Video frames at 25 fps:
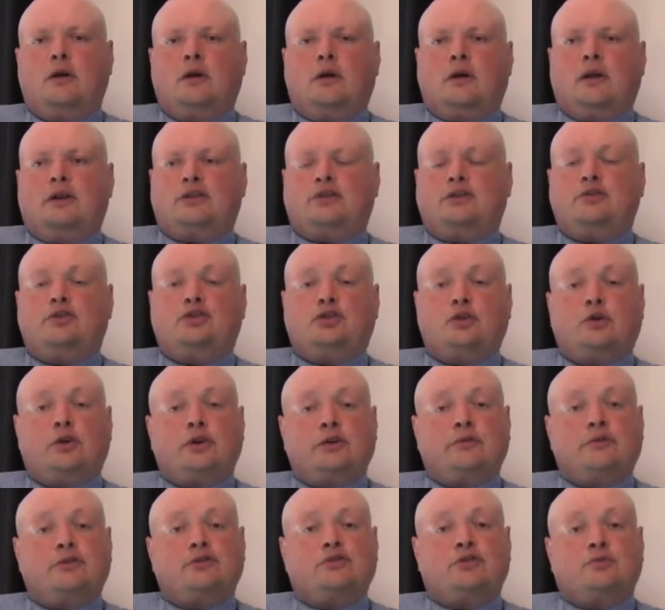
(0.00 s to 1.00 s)
Are you sure
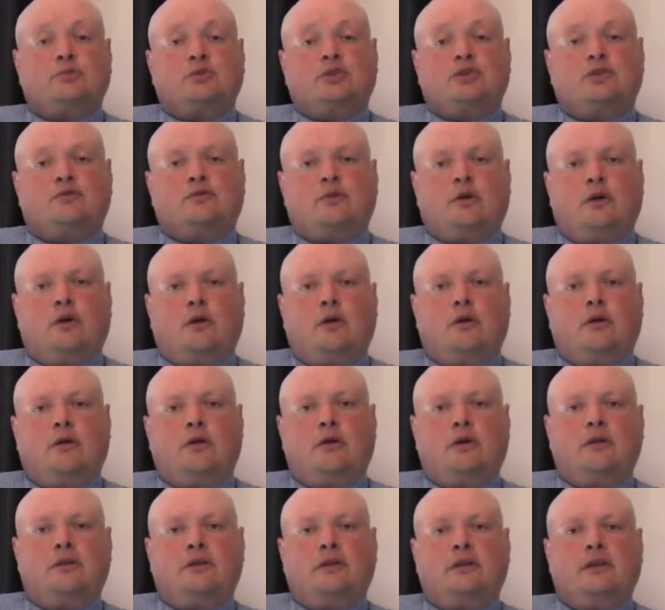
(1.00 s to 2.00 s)
your instruments are wrong?
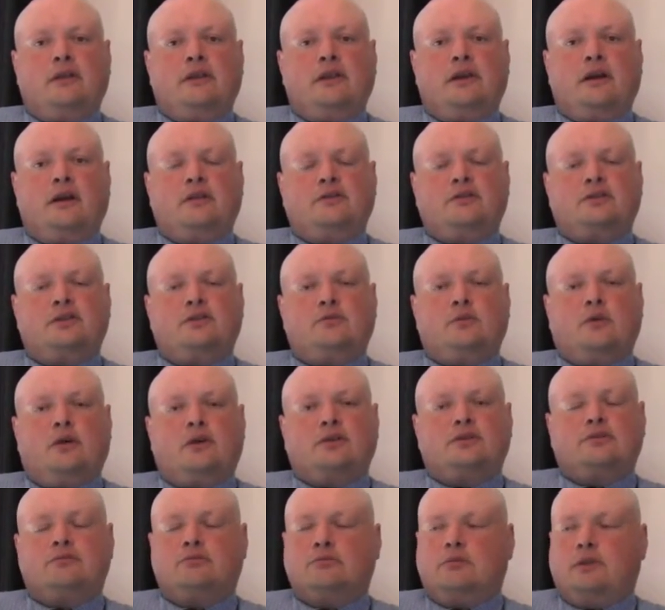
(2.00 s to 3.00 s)
And the answer
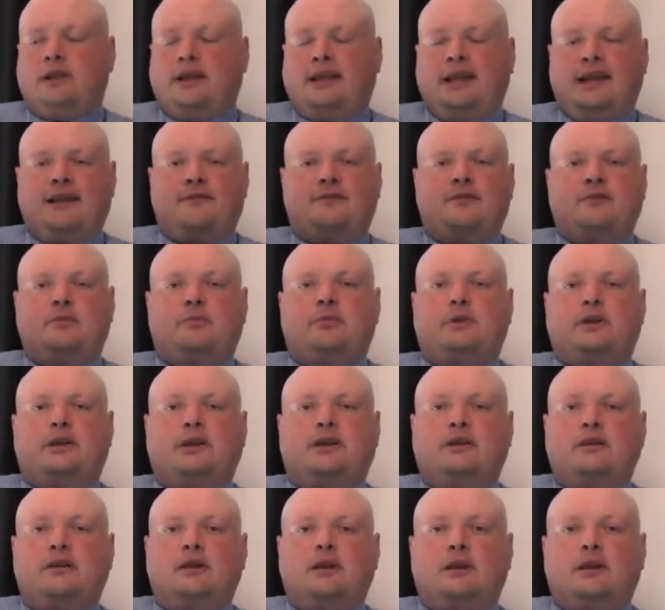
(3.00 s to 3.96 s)
was, well, they have to be,